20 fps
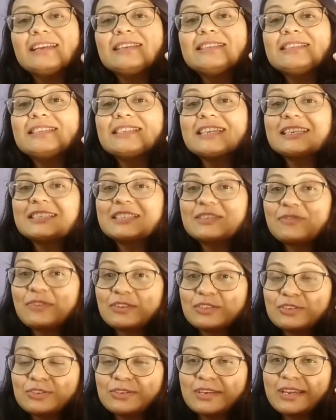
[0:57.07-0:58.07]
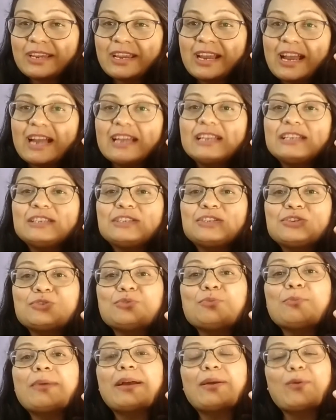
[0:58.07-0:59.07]
Just for today, I'll
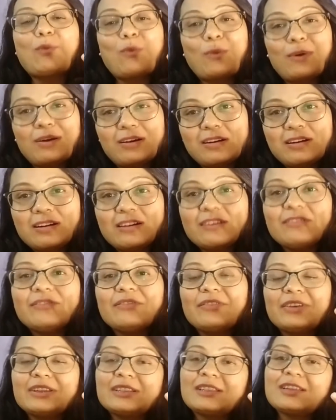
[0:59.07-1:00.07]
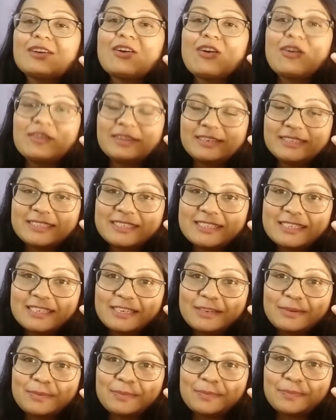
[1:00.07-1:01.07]
do my work with
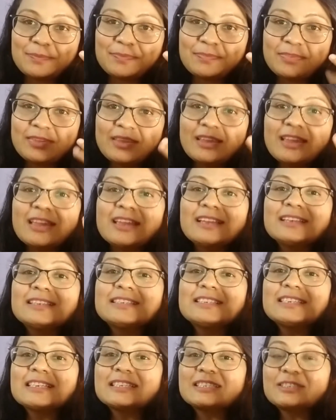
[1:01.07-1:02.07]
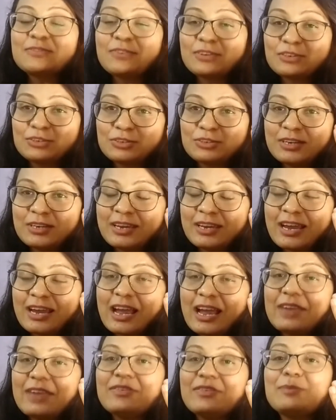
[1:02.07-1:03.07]
honesty. Just for today,
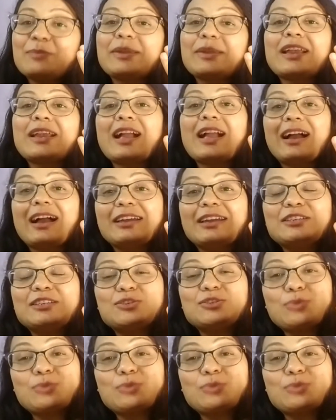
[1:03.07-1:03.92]
I will be kind to